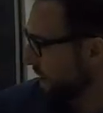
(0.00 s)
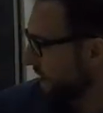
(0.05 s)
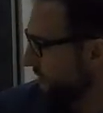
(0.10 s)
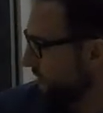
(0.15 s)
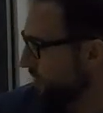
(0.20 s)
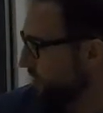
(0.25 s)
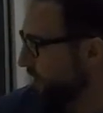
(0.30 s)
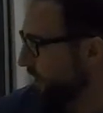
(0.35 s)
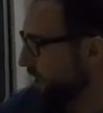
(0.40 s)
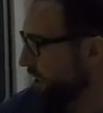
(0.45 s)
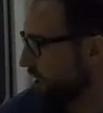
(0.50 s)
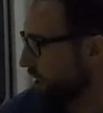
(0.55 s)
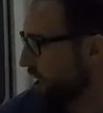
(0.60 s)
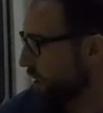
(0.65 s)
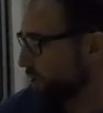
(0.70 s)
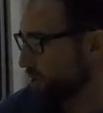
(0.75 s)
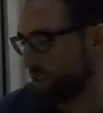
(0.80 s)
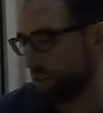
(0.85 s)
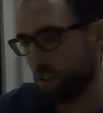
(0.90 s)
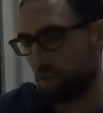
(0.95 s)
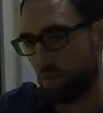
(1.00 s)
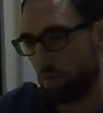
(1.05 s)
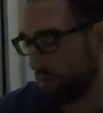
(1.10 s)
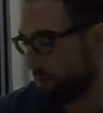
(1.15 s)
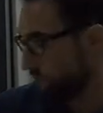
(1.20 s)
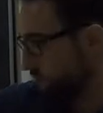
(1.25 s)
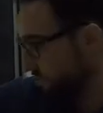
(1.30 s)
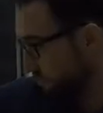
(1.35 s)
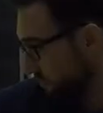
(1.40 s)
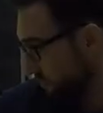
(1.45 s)
everything goes
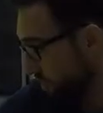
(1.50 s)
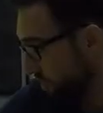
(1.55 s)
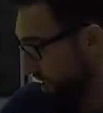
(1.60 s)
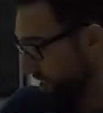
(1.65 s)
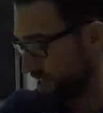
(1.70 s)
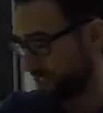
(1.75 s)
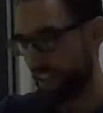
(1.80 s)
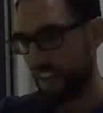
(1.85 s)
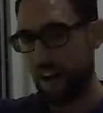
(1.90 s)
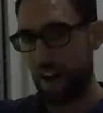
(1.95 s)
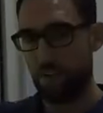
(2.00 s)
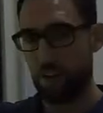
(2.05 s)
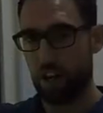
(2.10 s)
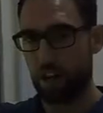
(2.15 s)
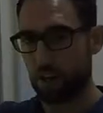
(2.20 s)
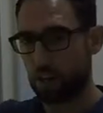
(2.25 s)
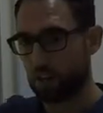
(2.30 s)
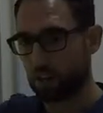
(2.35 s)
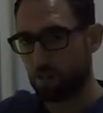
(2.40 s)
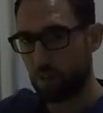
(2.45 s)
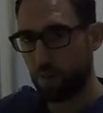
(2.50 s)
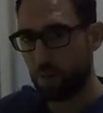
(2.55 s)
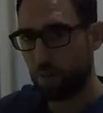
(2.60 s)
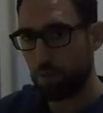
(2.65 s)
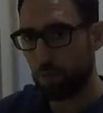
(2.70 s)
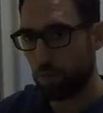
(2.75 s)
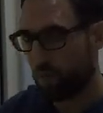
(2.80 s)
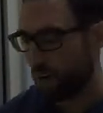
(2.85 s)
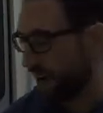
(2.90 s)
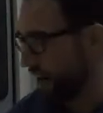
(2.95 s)
this direction, from the
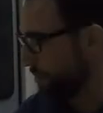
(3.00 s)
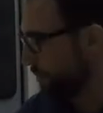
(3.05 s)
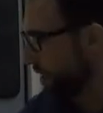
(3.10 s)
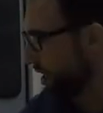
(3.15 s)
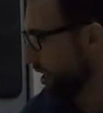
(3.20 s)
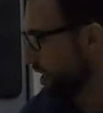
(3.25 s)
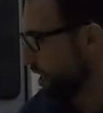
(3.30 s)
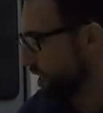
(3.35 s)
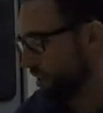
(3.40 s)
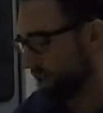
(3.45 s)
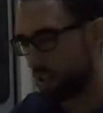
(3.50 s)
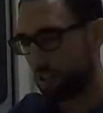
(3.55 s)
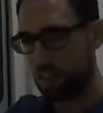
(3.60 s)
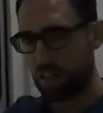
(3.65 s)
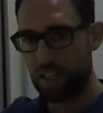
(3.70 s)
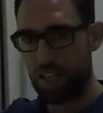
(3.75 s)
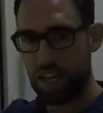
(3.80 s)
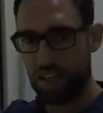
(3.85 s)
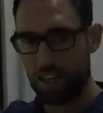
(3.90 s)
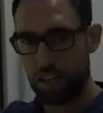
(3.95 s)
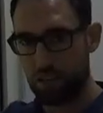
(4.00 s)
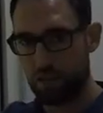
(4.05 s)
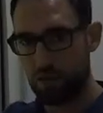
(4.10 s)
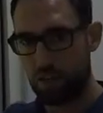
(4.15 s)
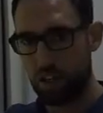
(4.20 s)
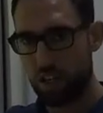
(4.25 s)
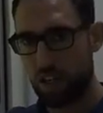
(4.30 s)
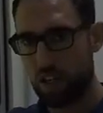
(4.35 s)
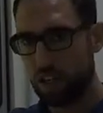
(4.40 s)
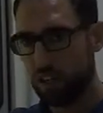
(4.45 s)
primary to the
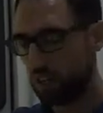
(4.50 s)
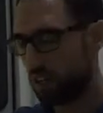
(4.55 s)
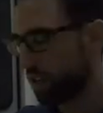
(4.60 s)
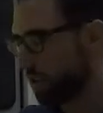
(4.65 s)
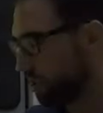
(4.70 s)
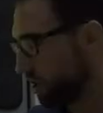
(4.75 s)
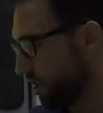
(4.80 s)
secondary to the